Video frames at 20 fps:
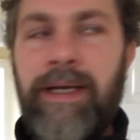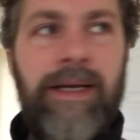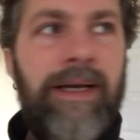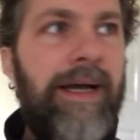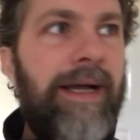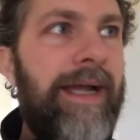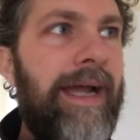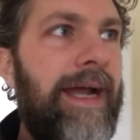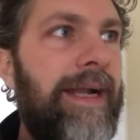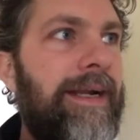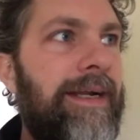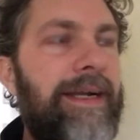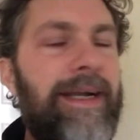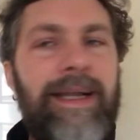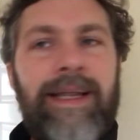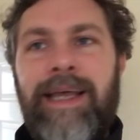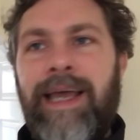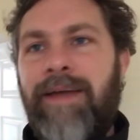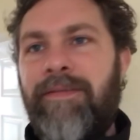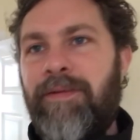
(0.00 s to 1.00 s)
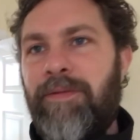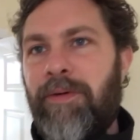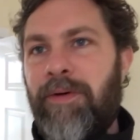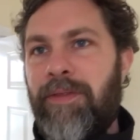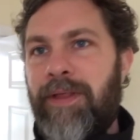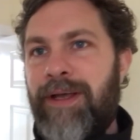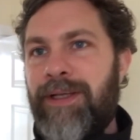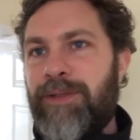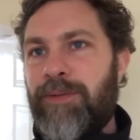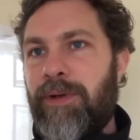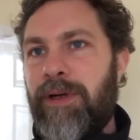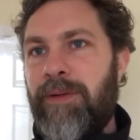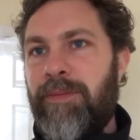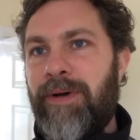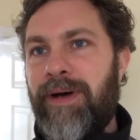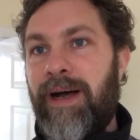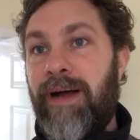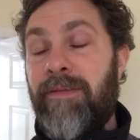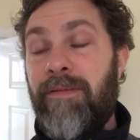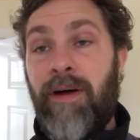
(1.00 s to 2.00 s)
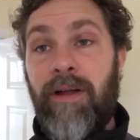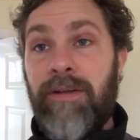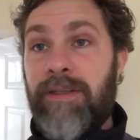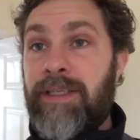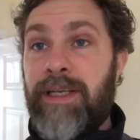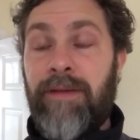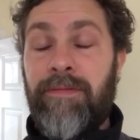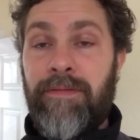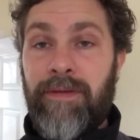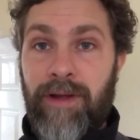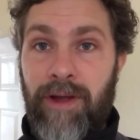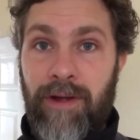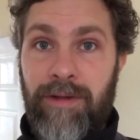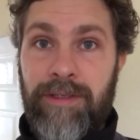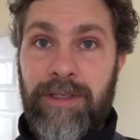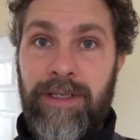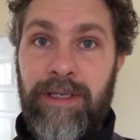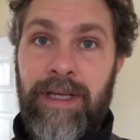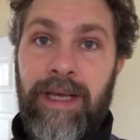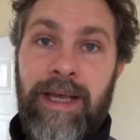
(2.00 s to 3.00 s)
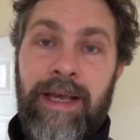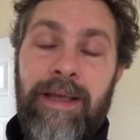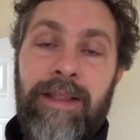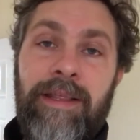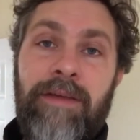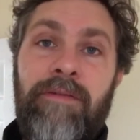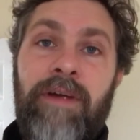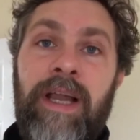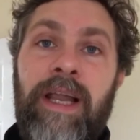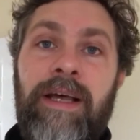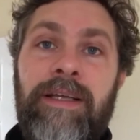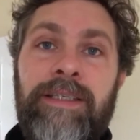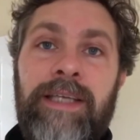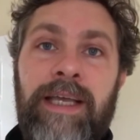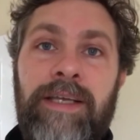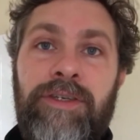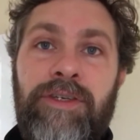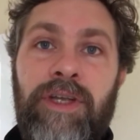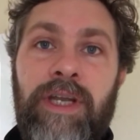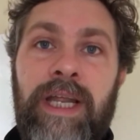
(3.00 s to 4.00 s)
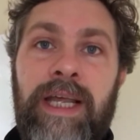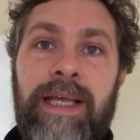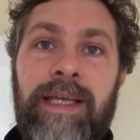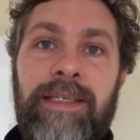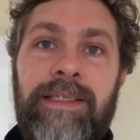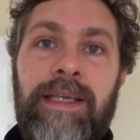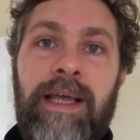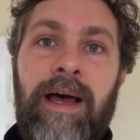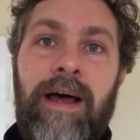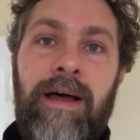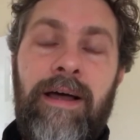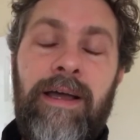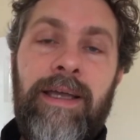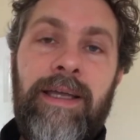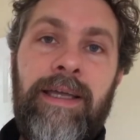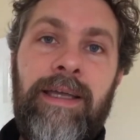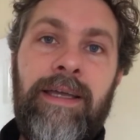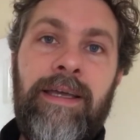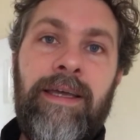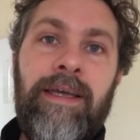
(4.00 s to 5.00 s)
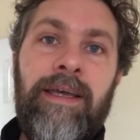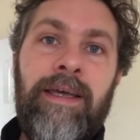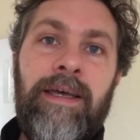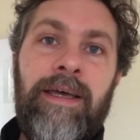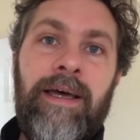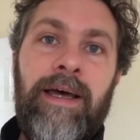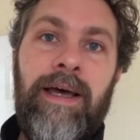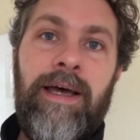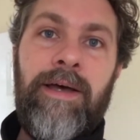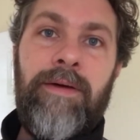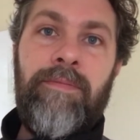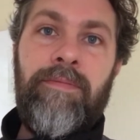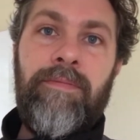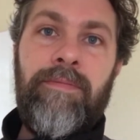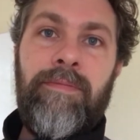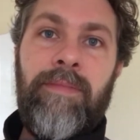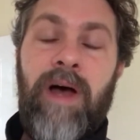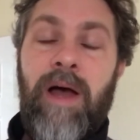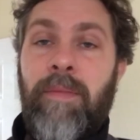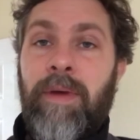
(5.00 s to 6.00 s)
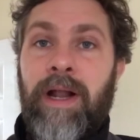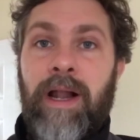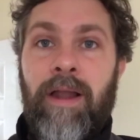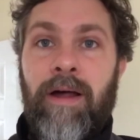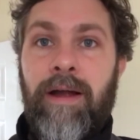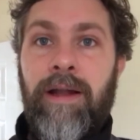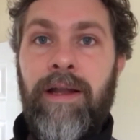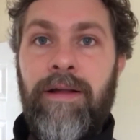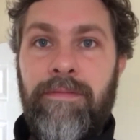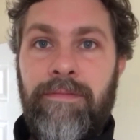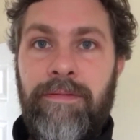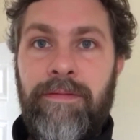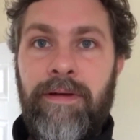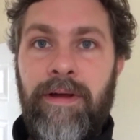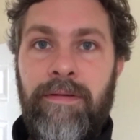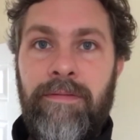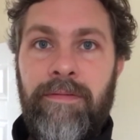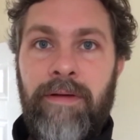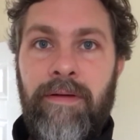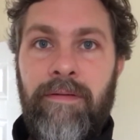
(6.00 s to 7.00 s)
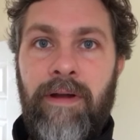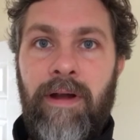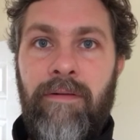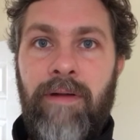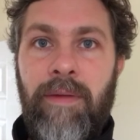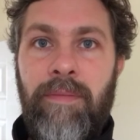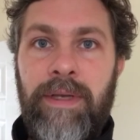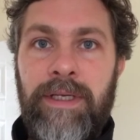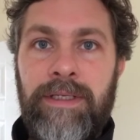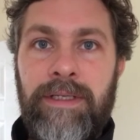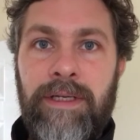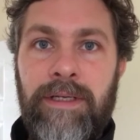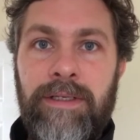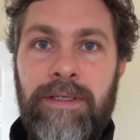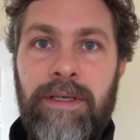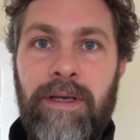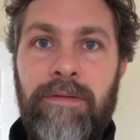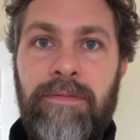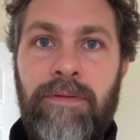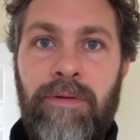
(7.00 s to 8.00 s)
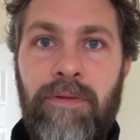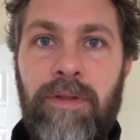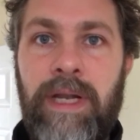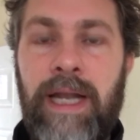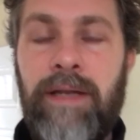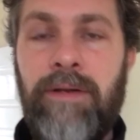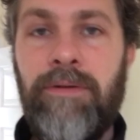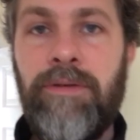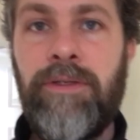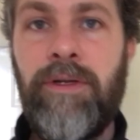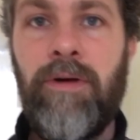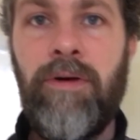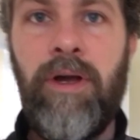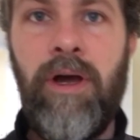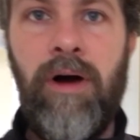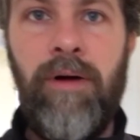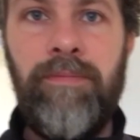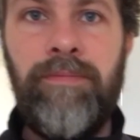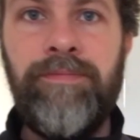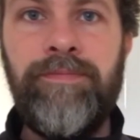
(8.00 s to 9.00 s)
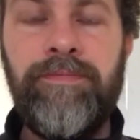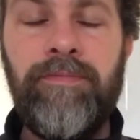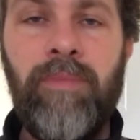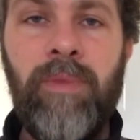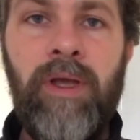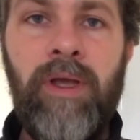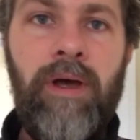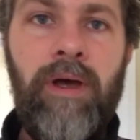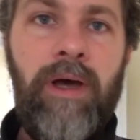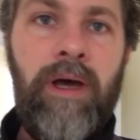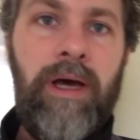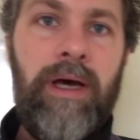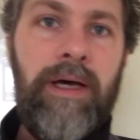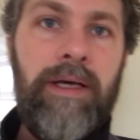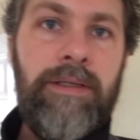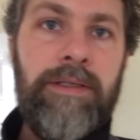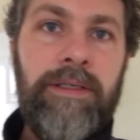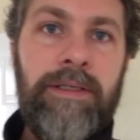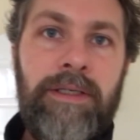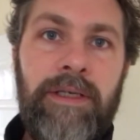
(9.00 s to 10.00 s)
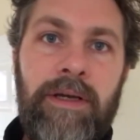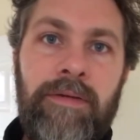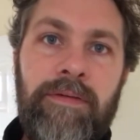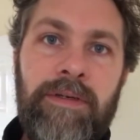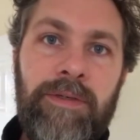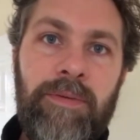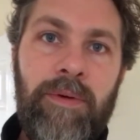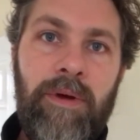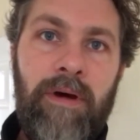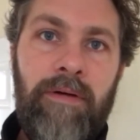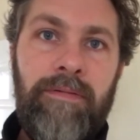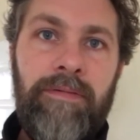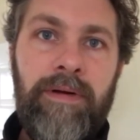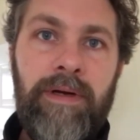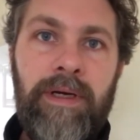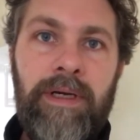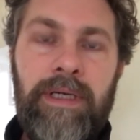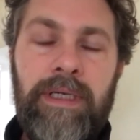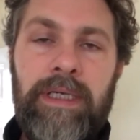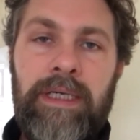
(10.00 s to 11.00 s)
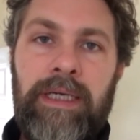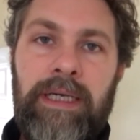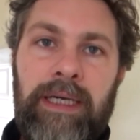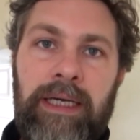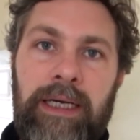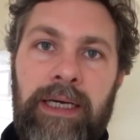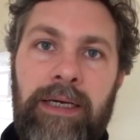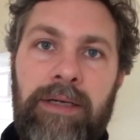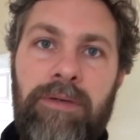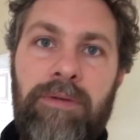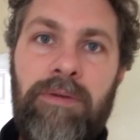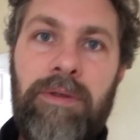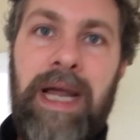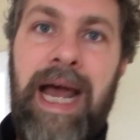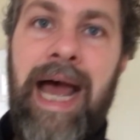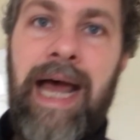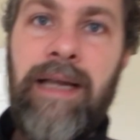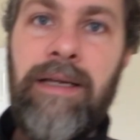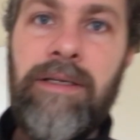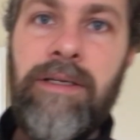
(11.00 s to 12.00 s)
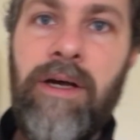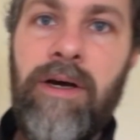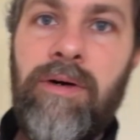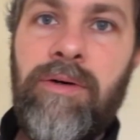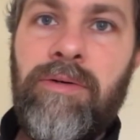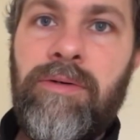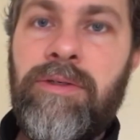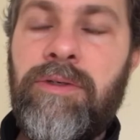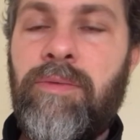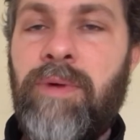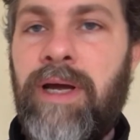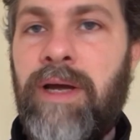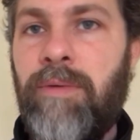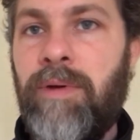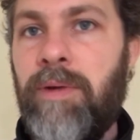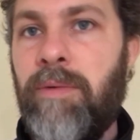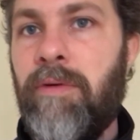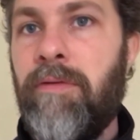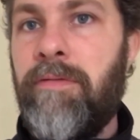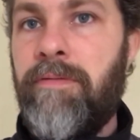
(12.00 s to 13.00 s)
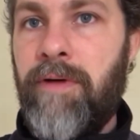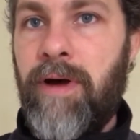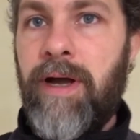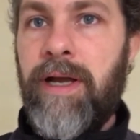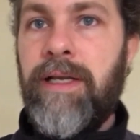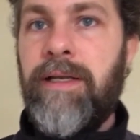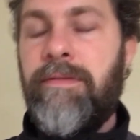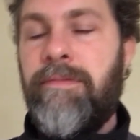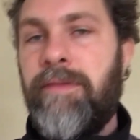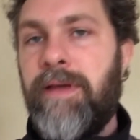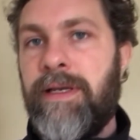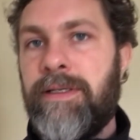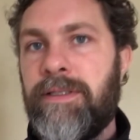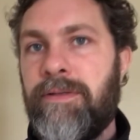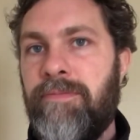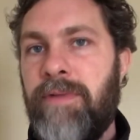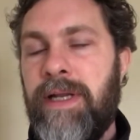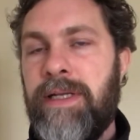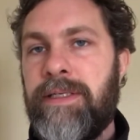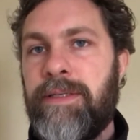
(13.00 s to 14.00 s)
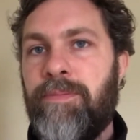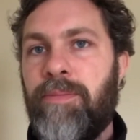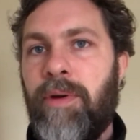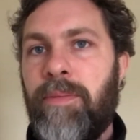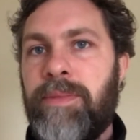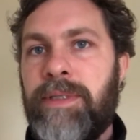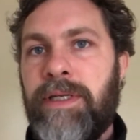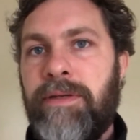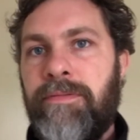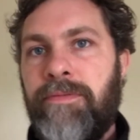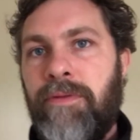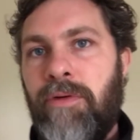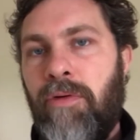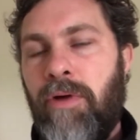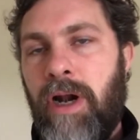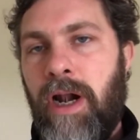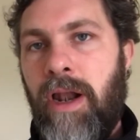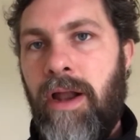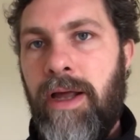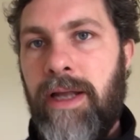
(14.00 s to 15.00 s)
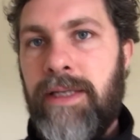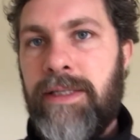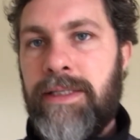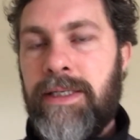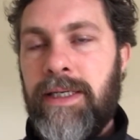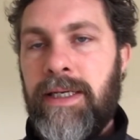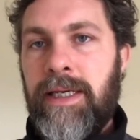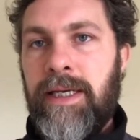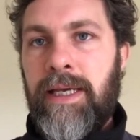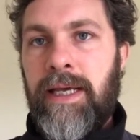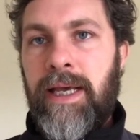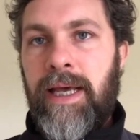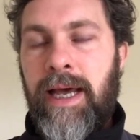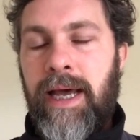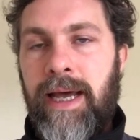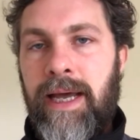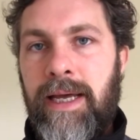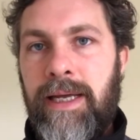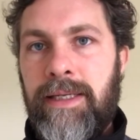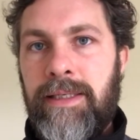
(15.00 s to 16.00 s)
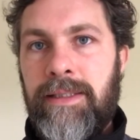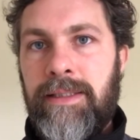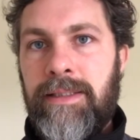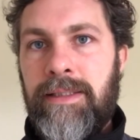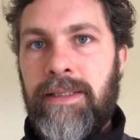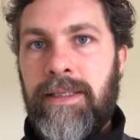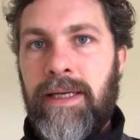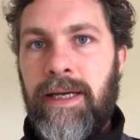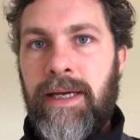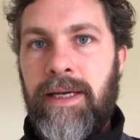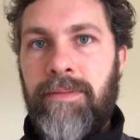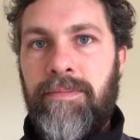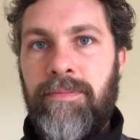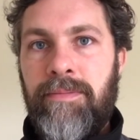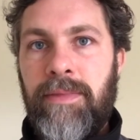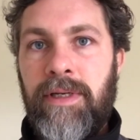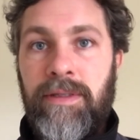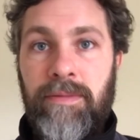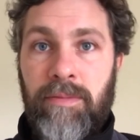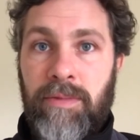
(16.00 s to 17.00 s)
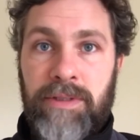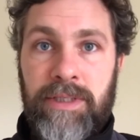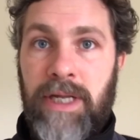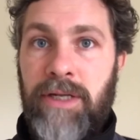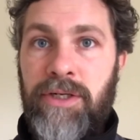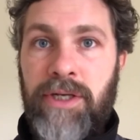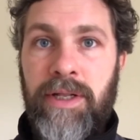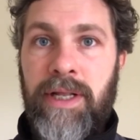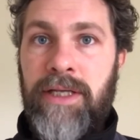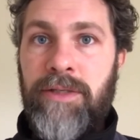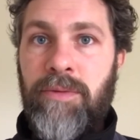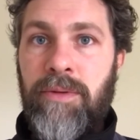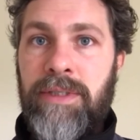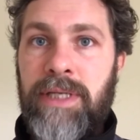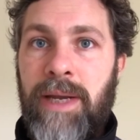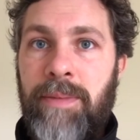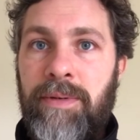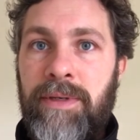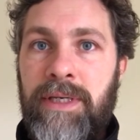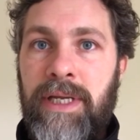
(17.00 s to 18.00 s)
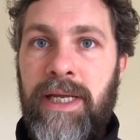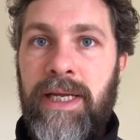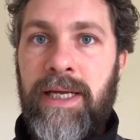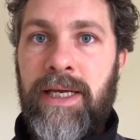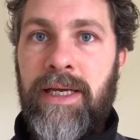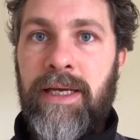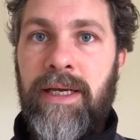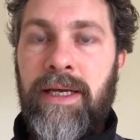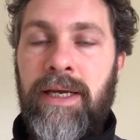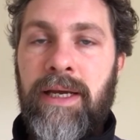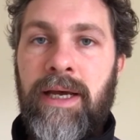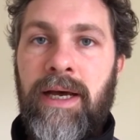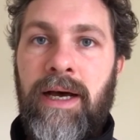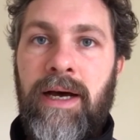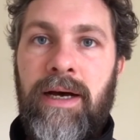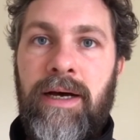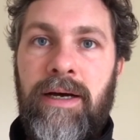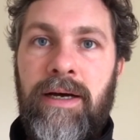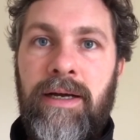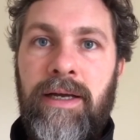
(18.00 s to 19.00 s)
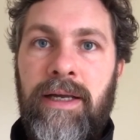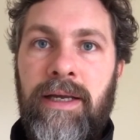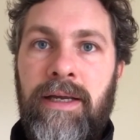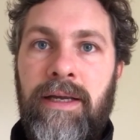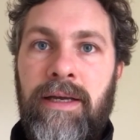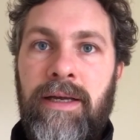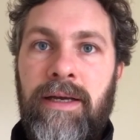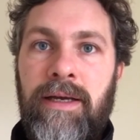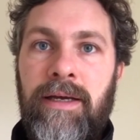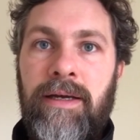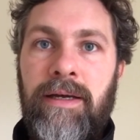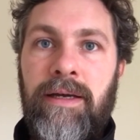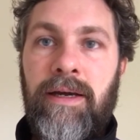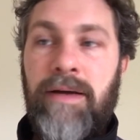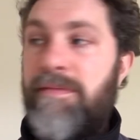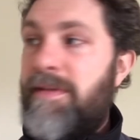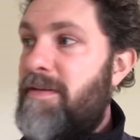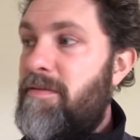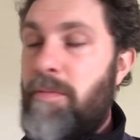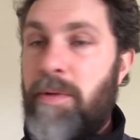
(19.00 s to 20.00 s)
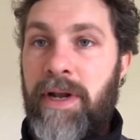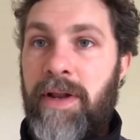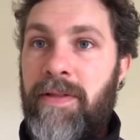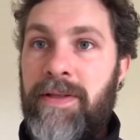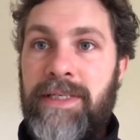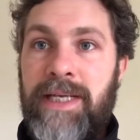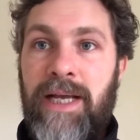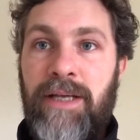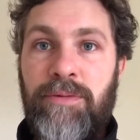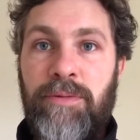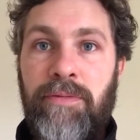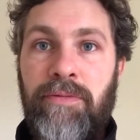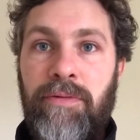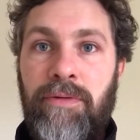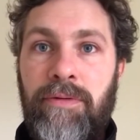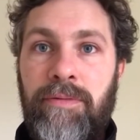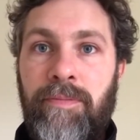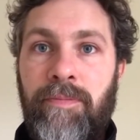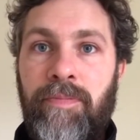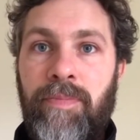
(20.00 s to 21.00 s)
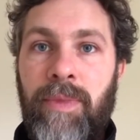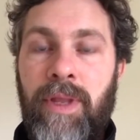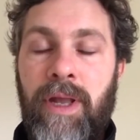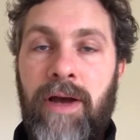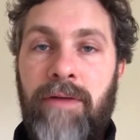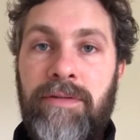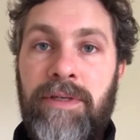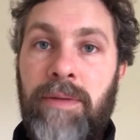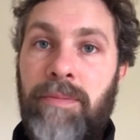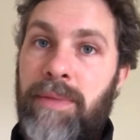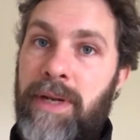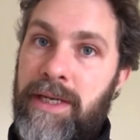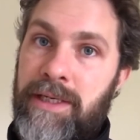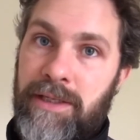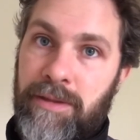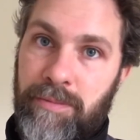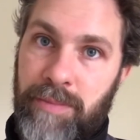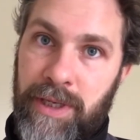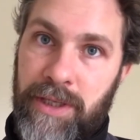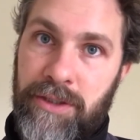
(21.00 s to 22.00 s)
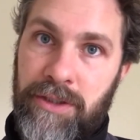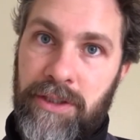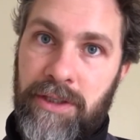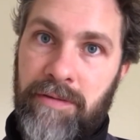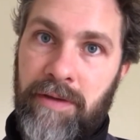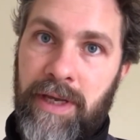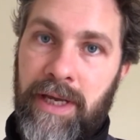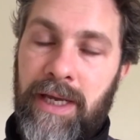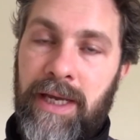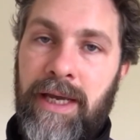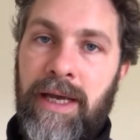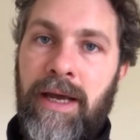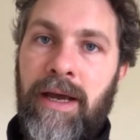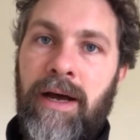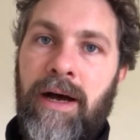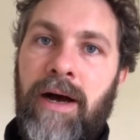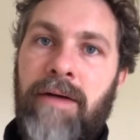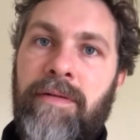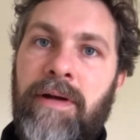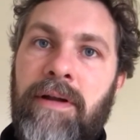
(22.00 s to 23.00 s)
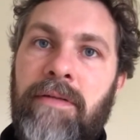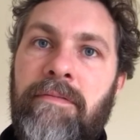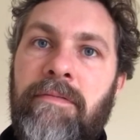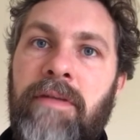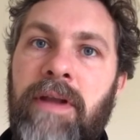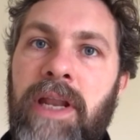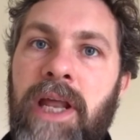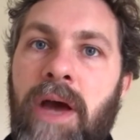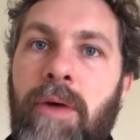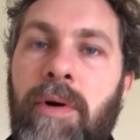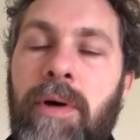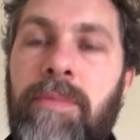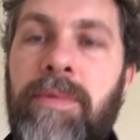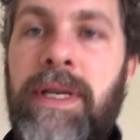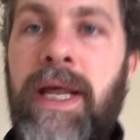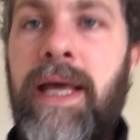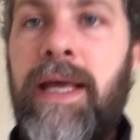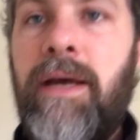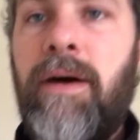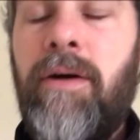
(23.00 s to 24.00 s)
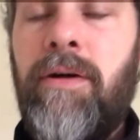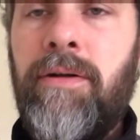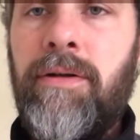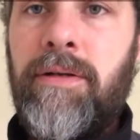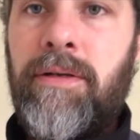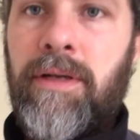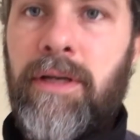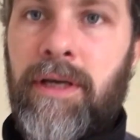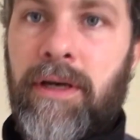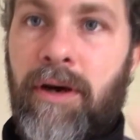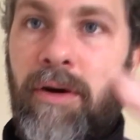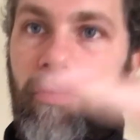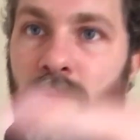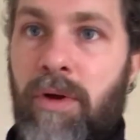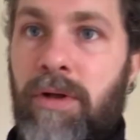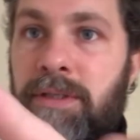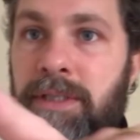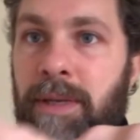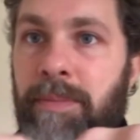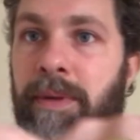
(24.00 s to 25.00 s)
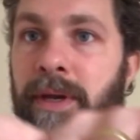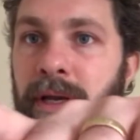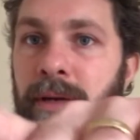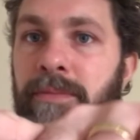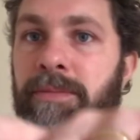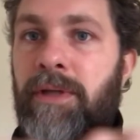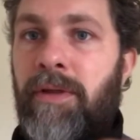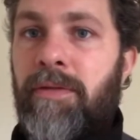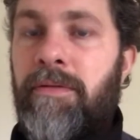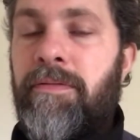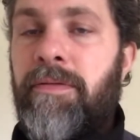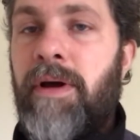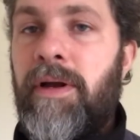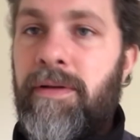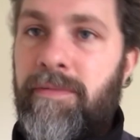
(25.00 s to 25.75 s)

Again, I nearly gave you what those were, but I've forgotten. The realisation is I'm a client of our own business. So ForTheLandlords.com, there's a service we offer called Handhold, where we will find, fix and rent a property for a client, and essentially that's what's happened here. I have never been in this house before. I've seen plenty of pictures of it. I've had a video update on WhatsApp. It comes on the phone.